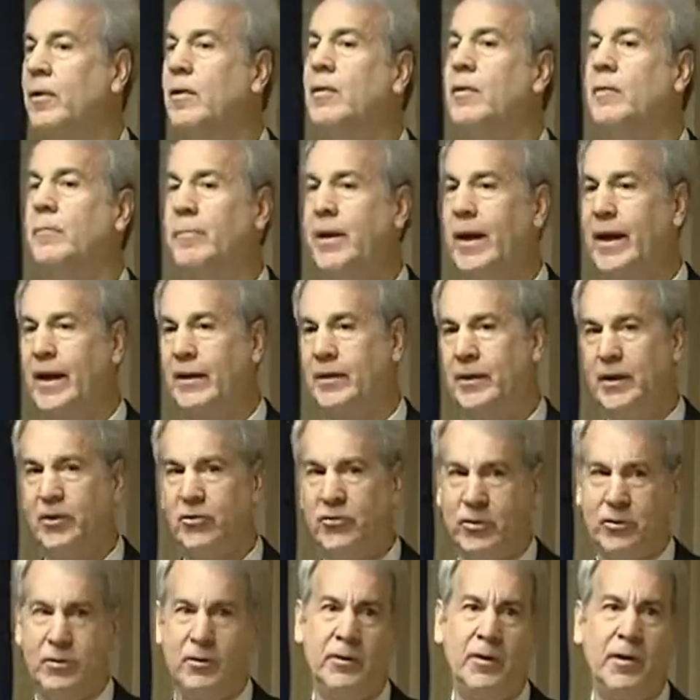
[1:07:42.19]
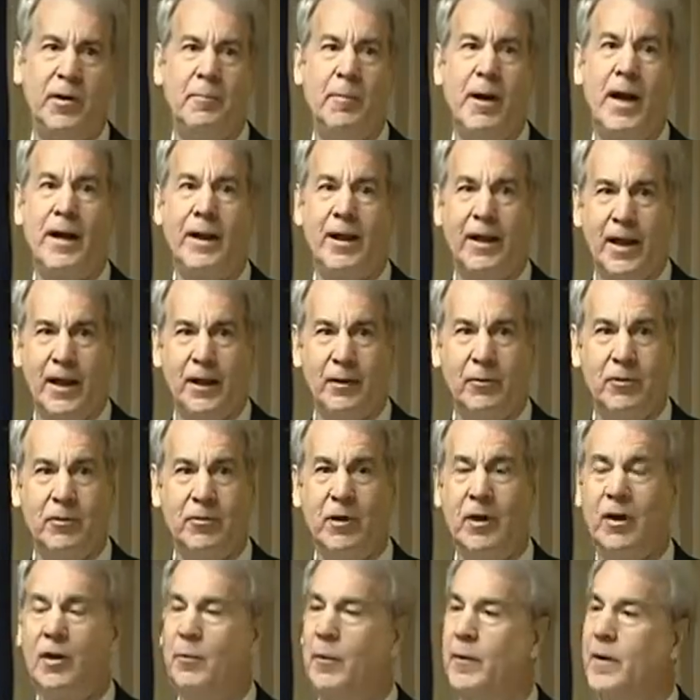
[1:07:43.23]
Pay attention to the body language.
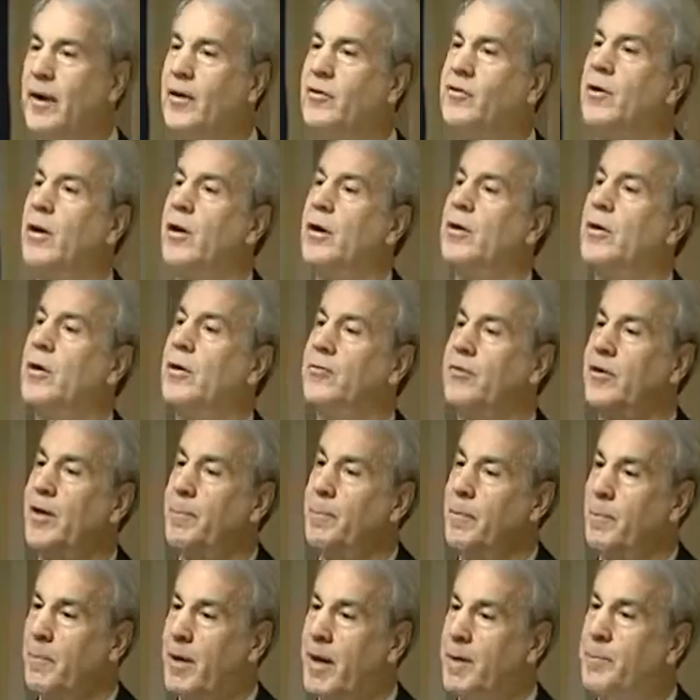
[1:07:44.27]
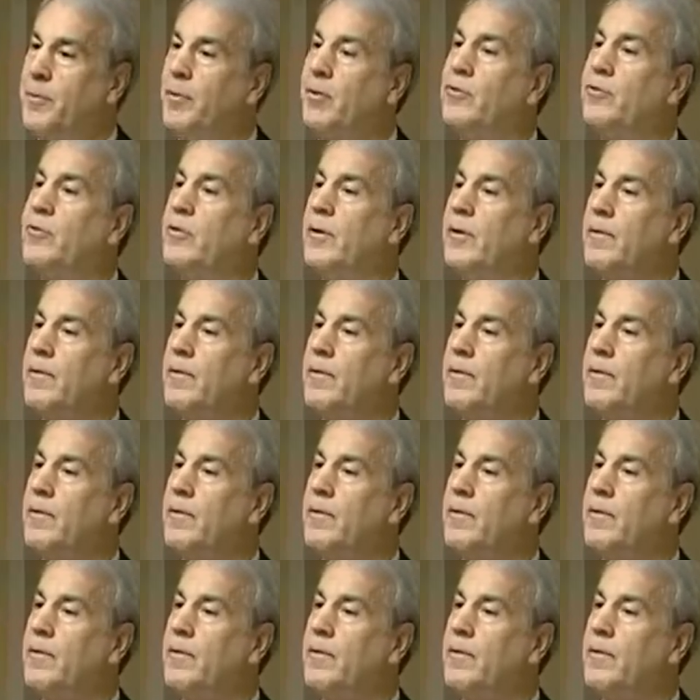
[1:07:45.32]
When they start closing up the papers,